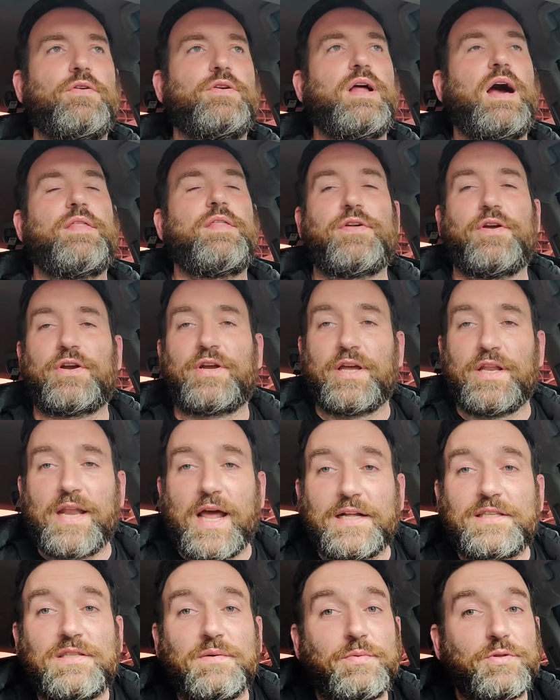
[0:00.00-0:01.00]
or not they're
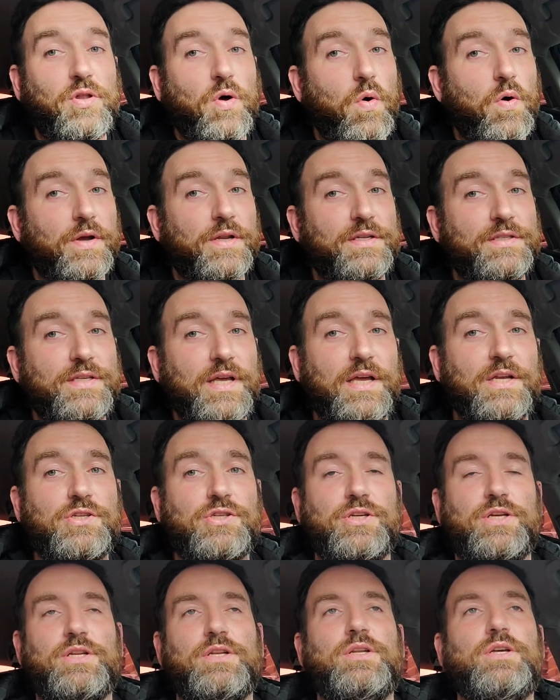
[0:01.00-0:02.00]
connected with the
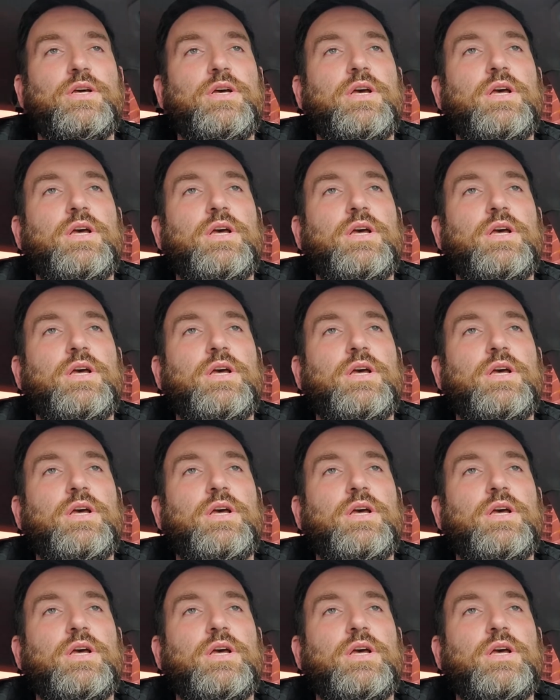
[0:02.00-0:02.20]
organization,